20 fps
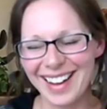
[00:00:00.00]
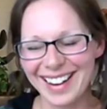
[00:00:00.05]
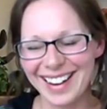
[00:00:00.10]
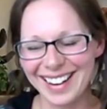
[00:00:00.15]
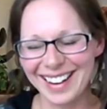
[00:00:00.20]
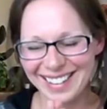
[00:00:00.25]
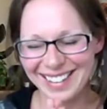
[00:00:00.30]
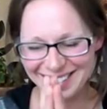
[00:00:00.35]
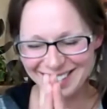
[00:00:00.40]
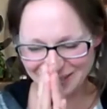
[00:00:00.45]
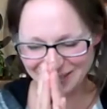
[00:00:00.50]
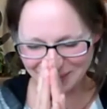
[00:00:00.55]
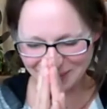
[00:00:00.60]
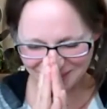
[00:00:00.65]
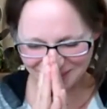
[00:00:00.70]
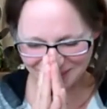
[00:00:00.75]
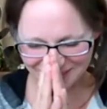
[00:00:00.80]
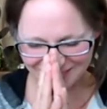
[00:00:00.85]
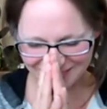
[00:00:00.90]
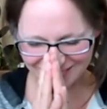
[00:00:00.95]
i
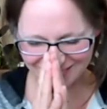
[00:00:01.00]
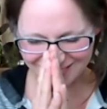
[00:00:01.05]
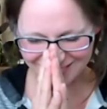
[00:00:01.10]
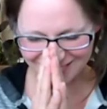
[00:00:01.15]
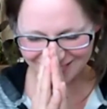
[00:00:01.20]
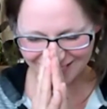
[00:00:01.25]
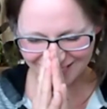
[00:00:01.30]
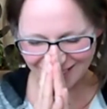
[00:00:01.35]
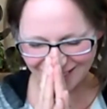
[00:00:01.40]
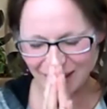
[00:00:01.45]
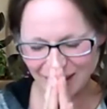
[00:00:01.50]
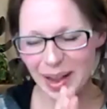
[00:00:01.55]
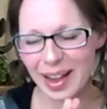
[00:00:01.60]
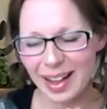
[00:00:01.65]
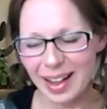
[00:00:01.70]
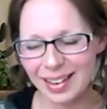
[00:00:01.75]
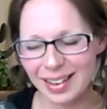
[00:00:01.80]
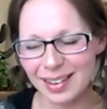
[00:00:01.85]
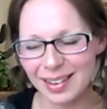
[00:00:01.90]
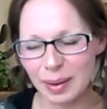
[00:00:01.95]
um i
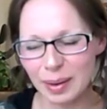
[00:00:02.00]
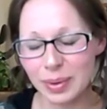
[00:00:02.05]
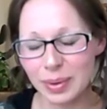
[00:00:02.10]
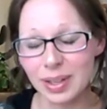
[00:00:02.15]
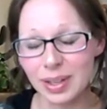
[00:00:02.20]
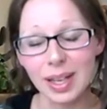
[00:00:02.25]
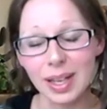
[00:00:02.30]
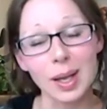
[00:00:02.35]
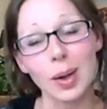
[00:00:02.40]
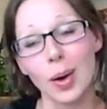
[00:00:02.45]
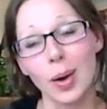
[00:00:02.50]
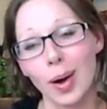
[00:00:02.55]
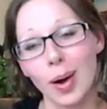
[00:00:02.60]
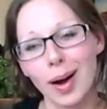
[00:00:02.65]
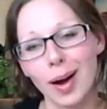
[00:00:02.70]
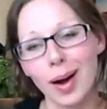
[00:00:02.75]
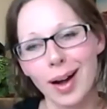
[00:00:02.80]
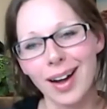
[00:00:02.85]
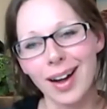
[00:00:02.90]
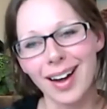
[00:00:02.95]
ended up in the
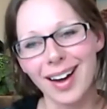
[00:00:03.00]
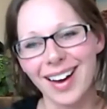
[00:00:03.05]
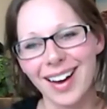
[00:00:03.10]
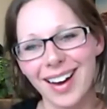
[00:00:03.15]
er